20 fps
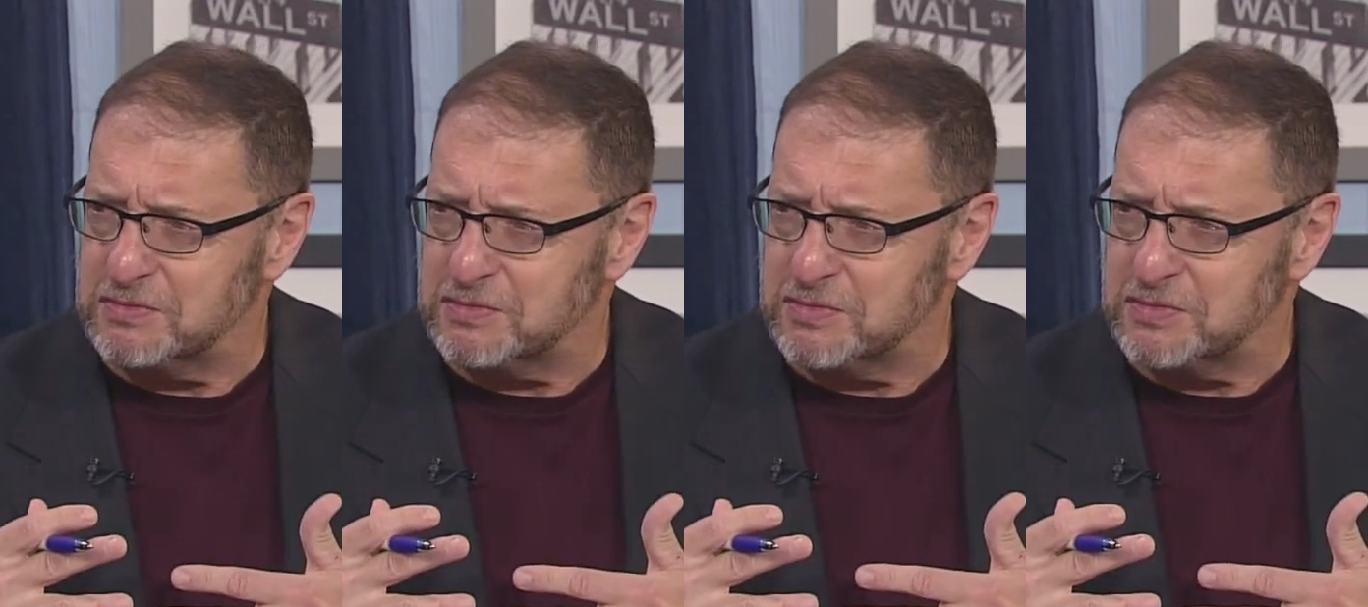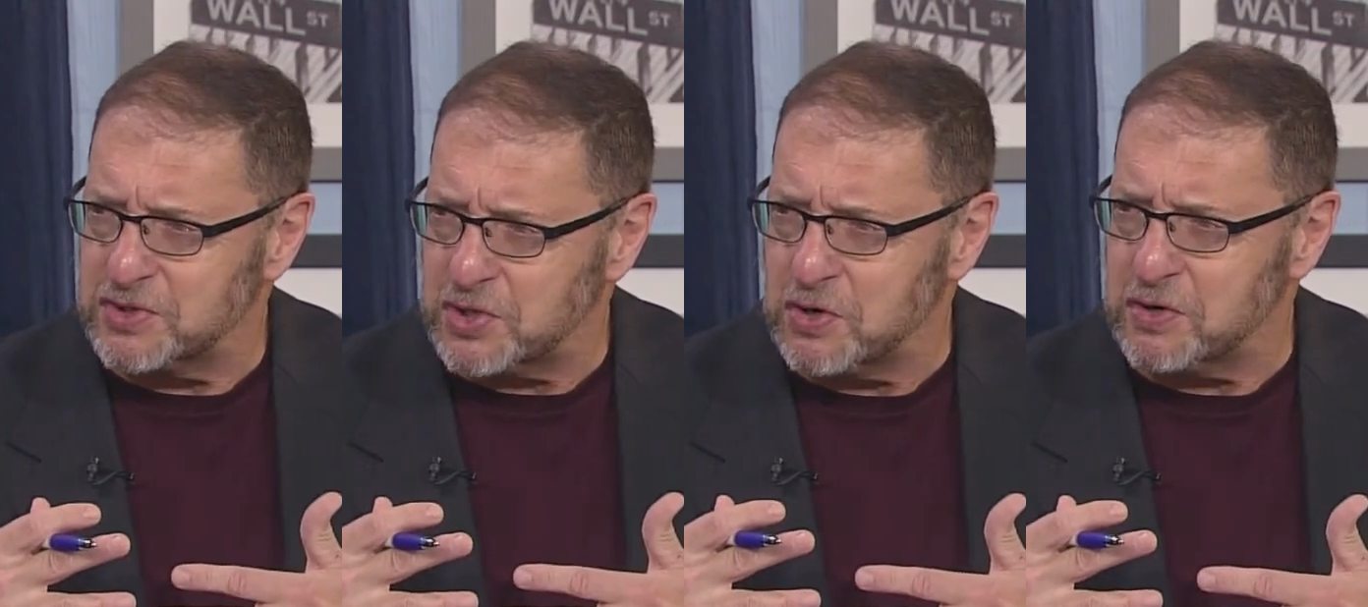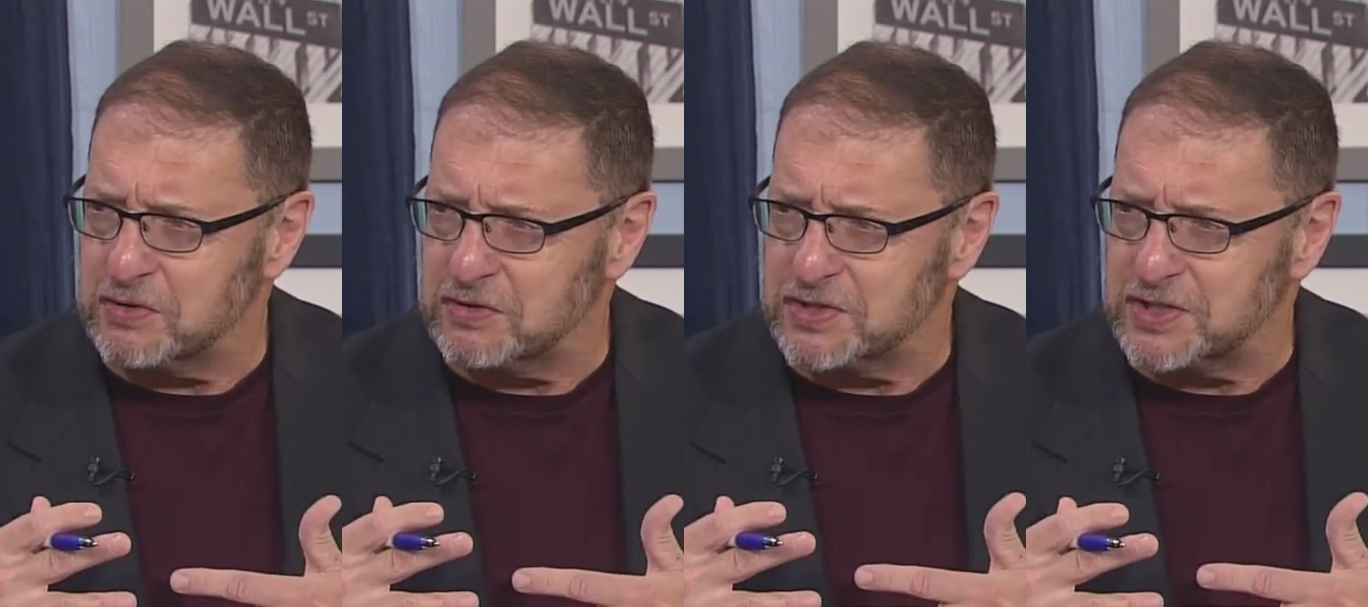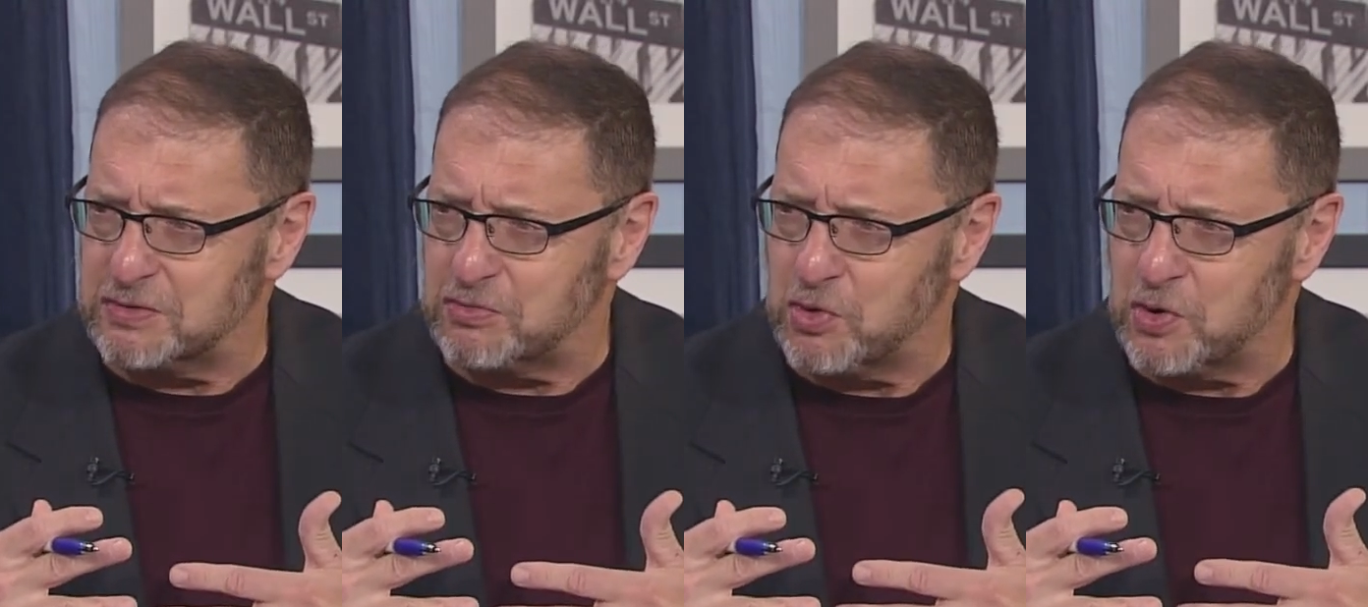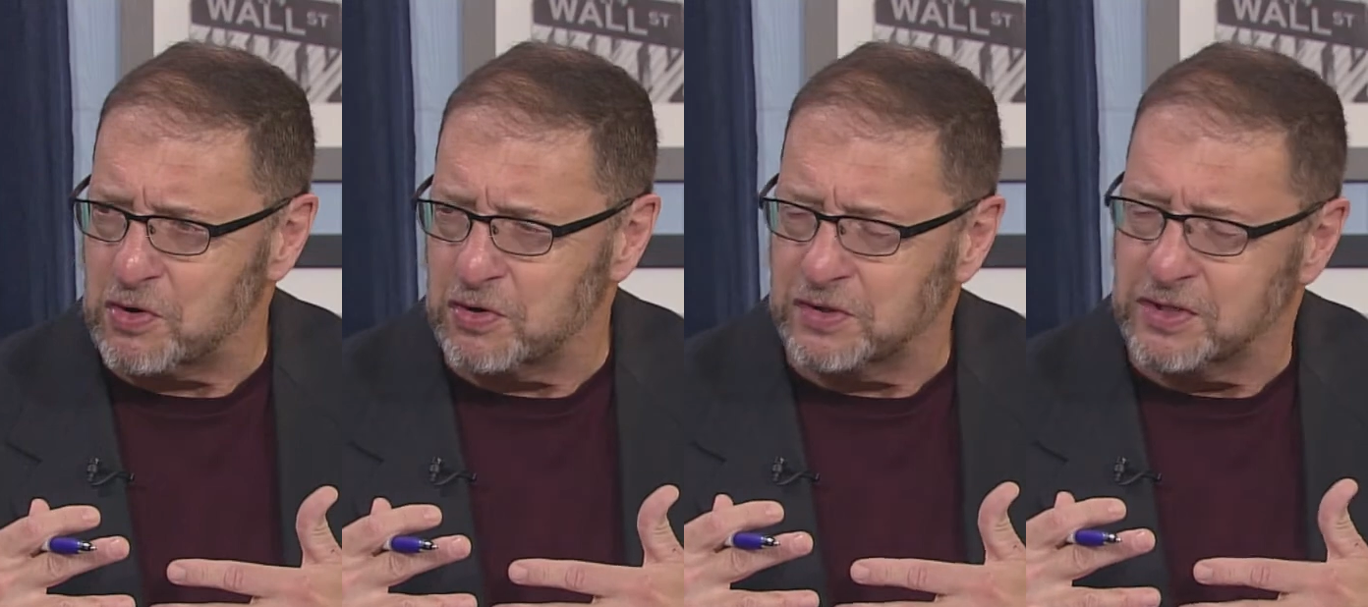journalism
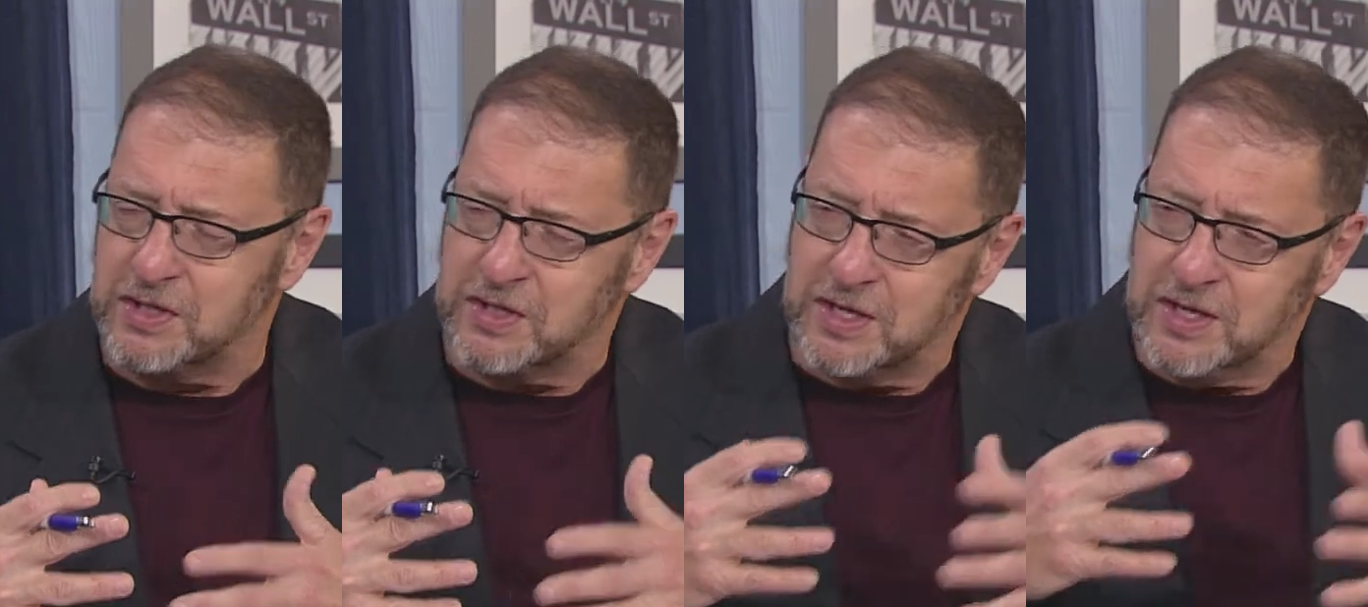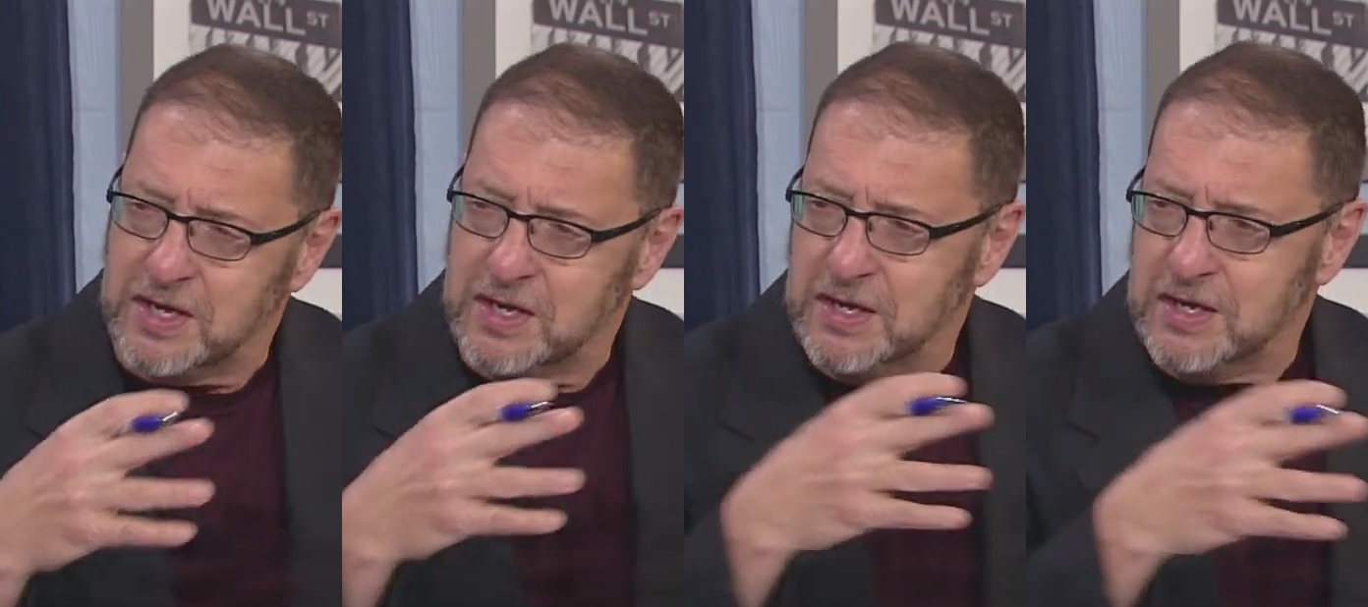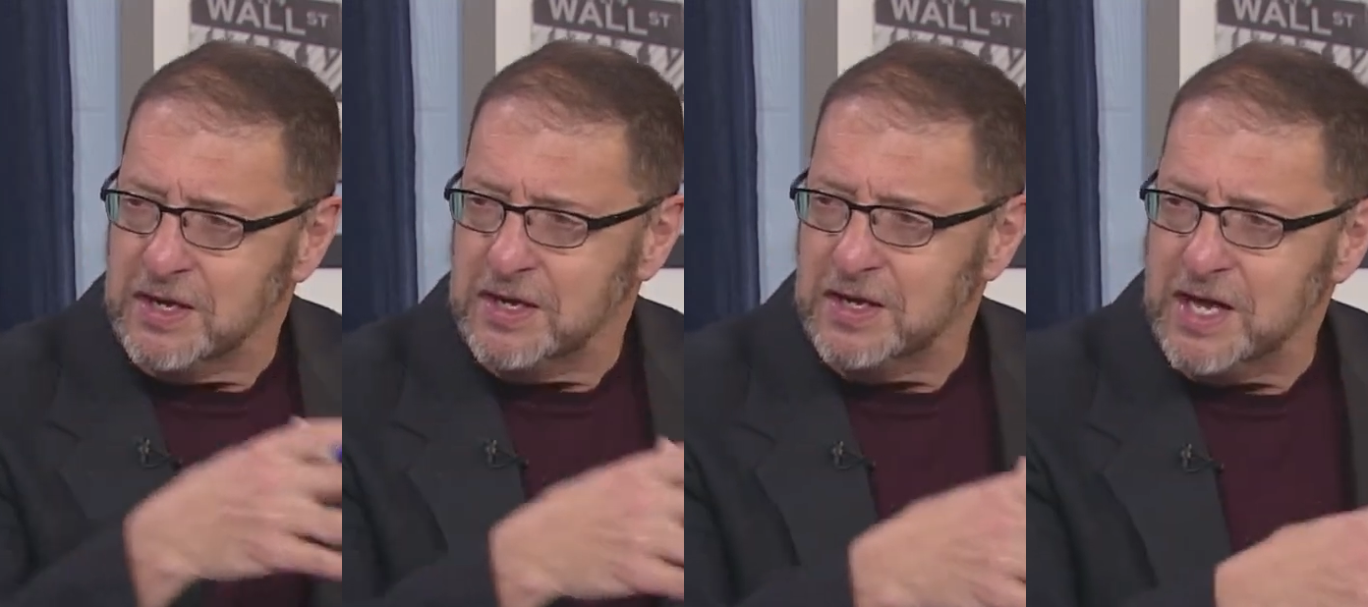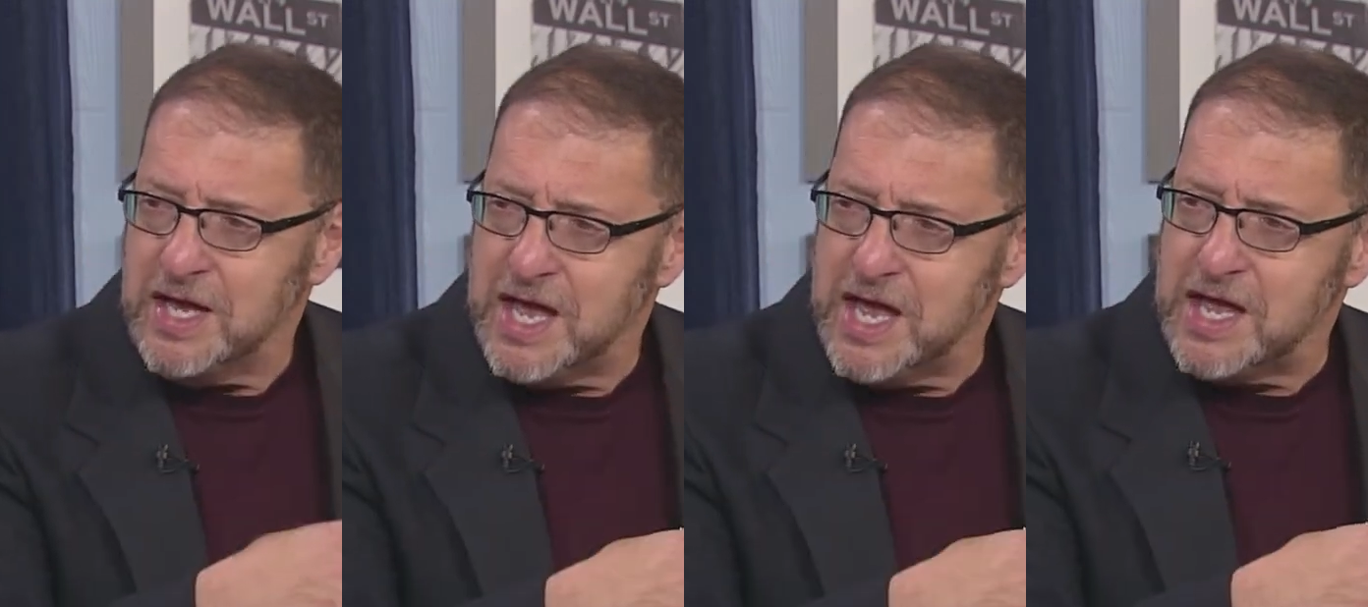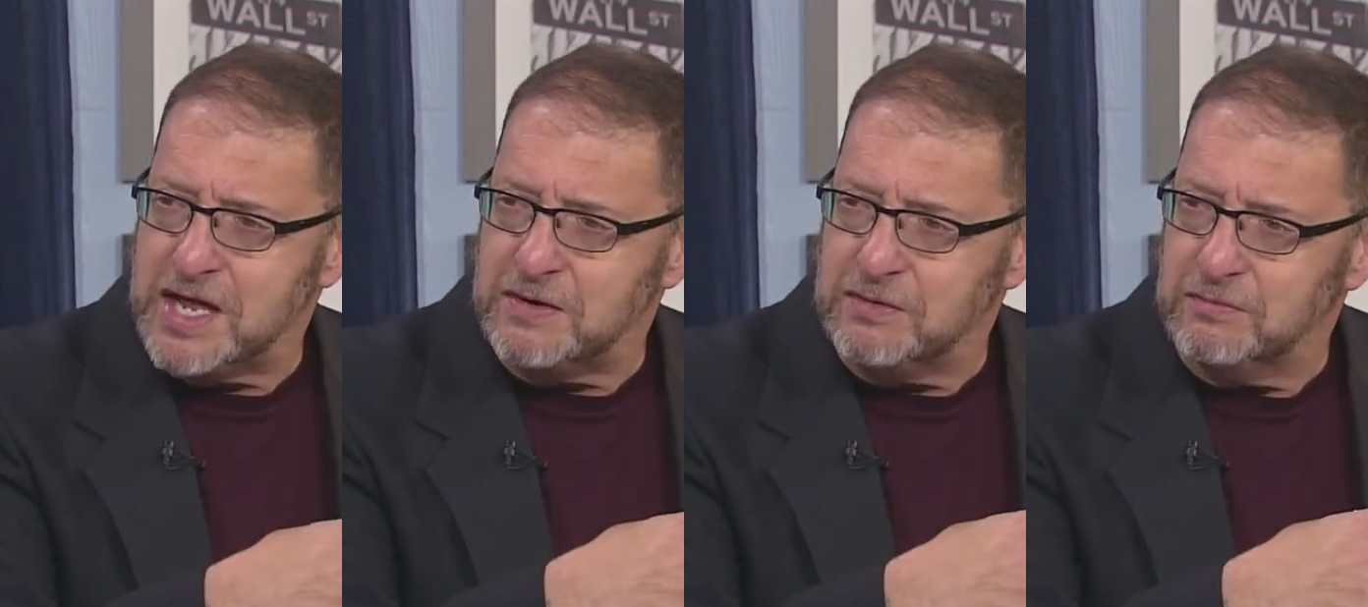world
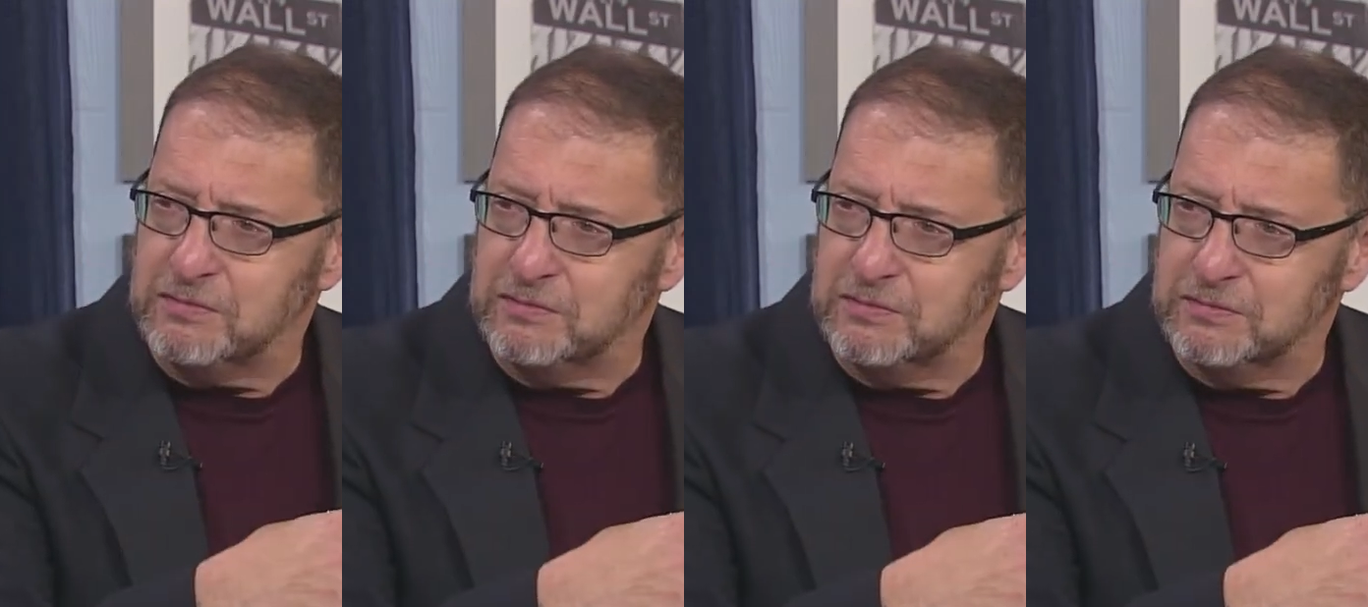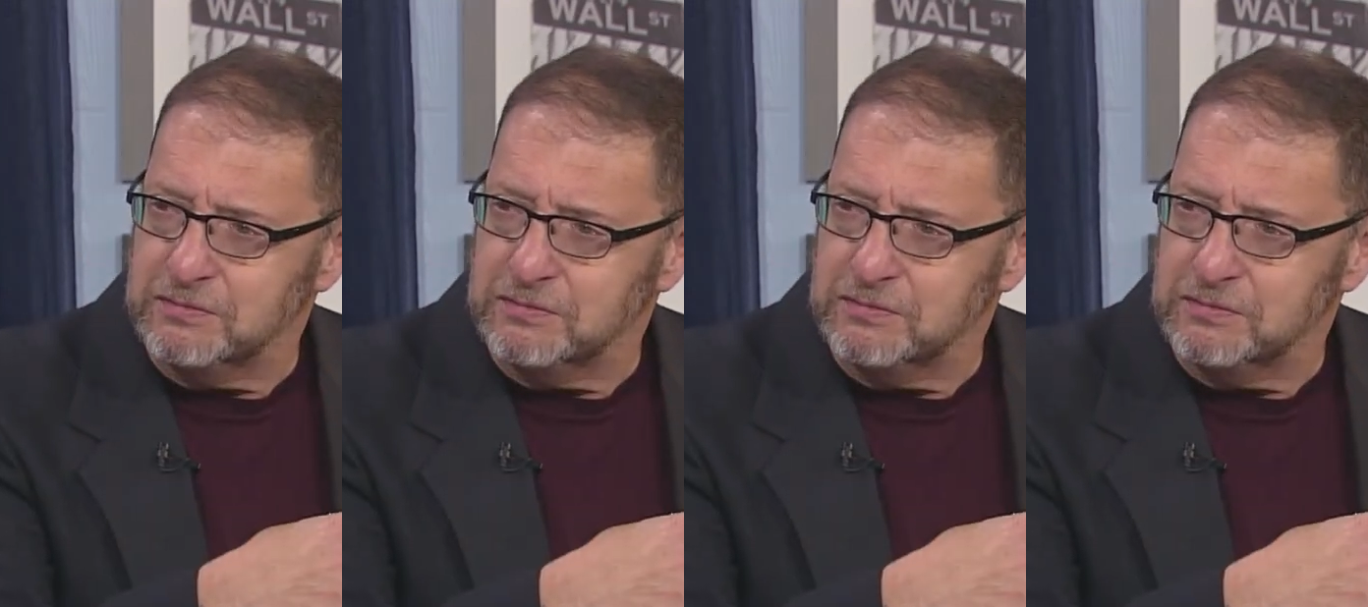and